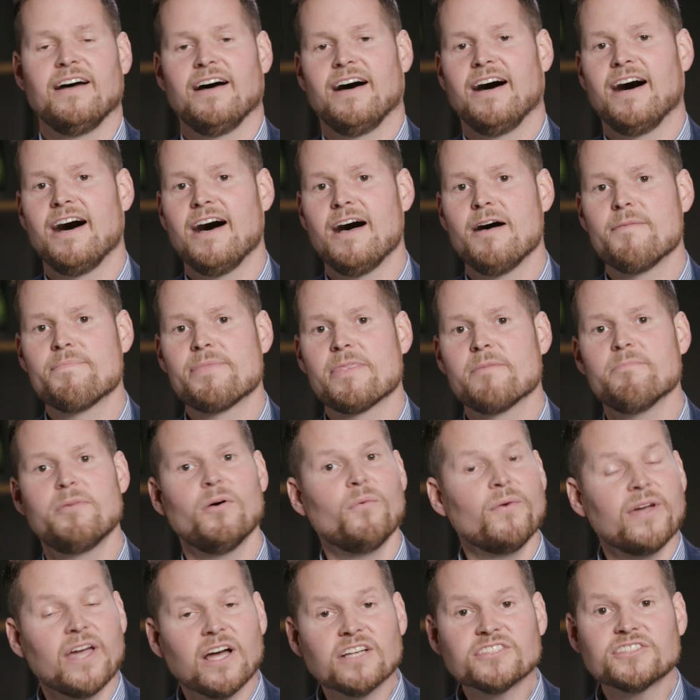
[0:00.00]
But
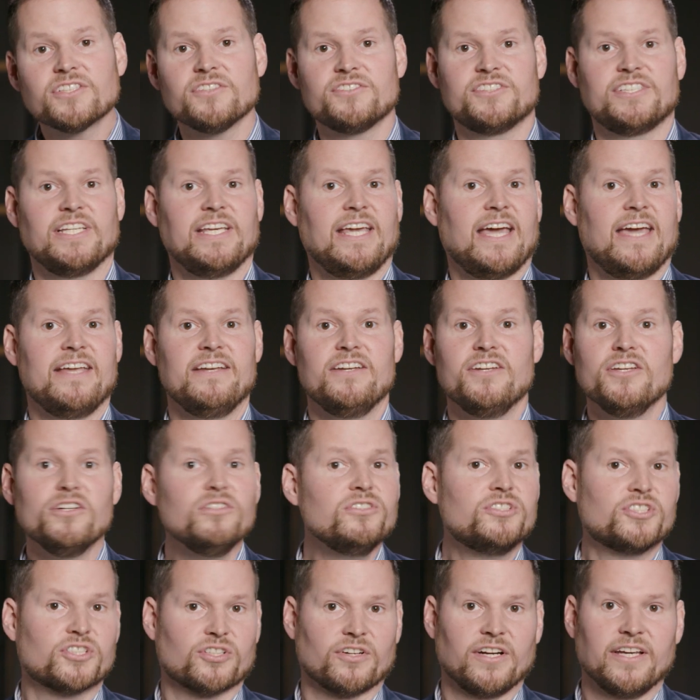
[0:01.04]
we also see a new
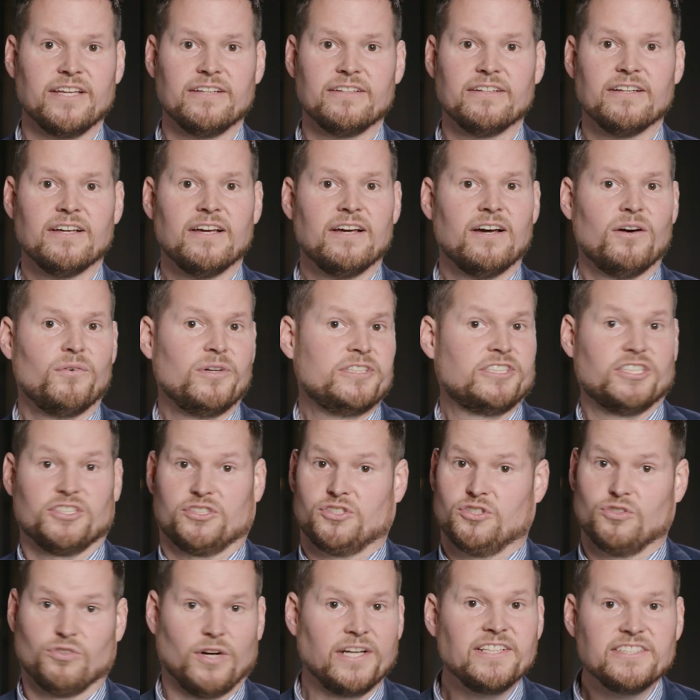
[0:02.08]
trend, which is
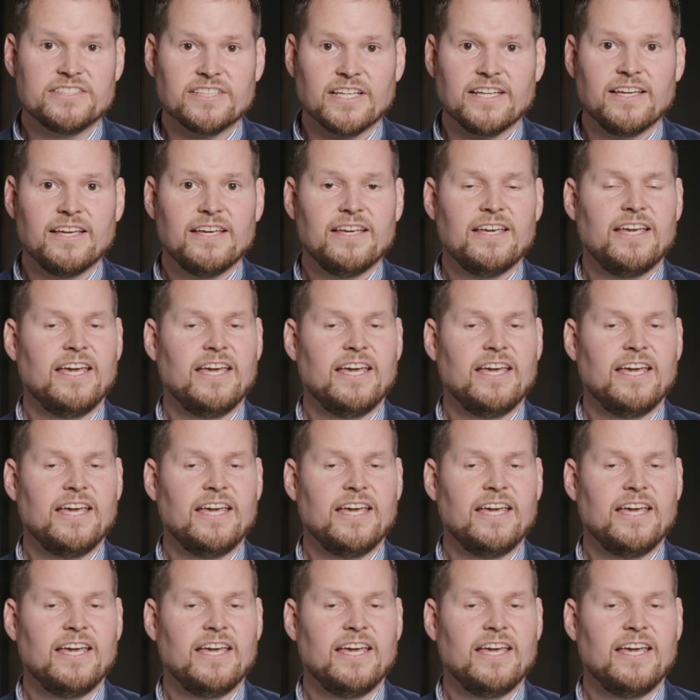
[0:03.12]
crazy,